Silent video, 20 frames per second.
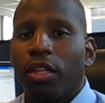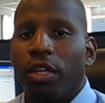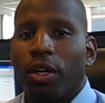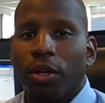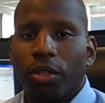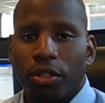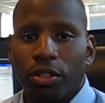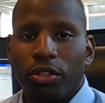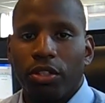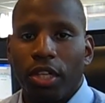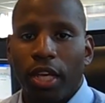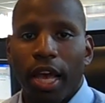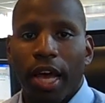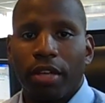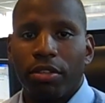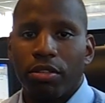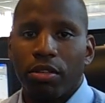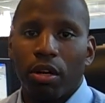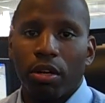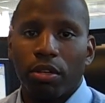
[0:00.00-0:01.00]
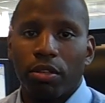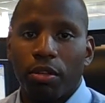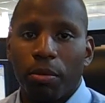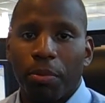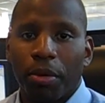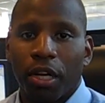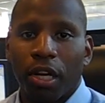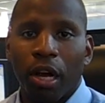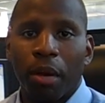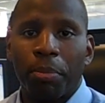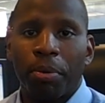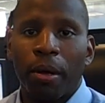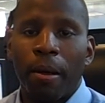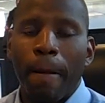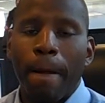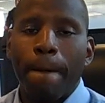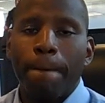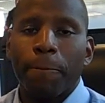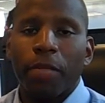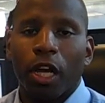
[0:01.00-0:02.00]
The urgency has started to pick up
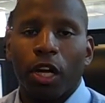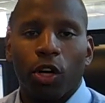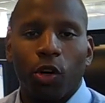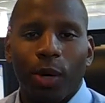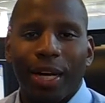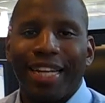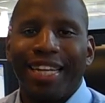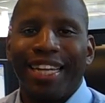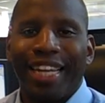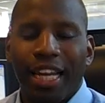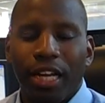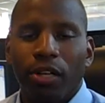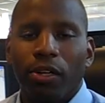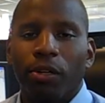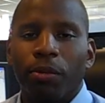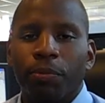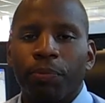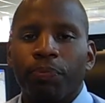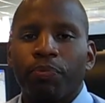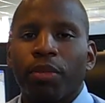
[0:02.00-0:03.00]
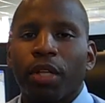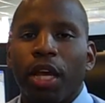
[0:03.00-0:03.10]
a great deal.